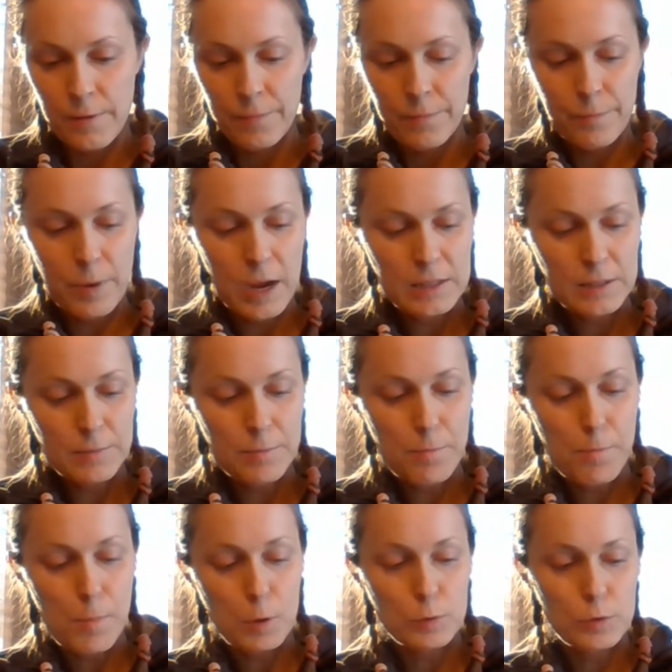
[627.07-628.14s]
Mine's
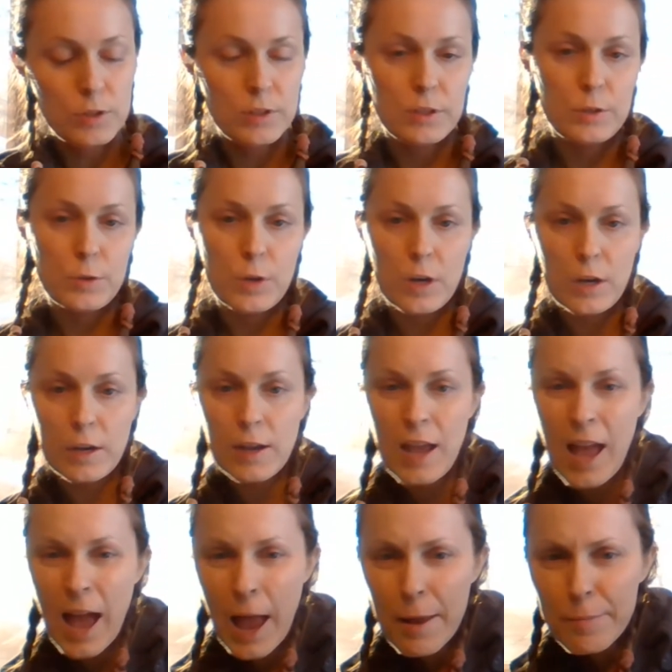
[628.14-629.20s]
mostly dry.
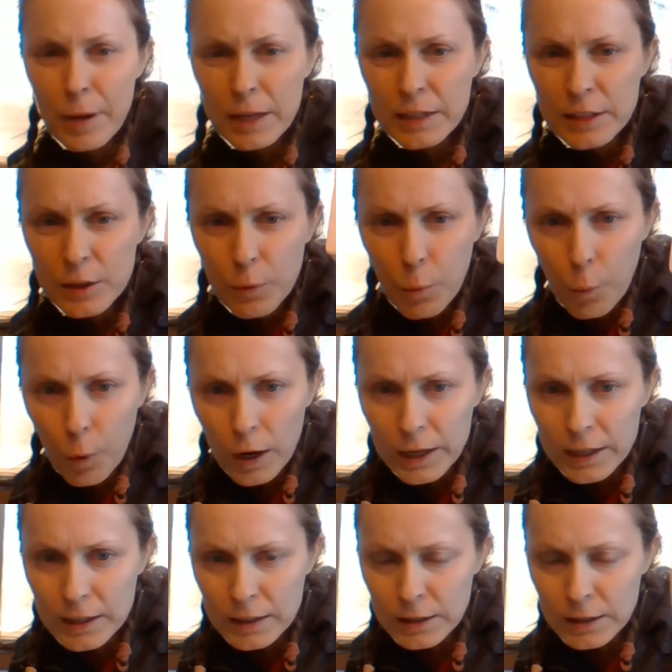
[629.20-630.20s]
I painted it white.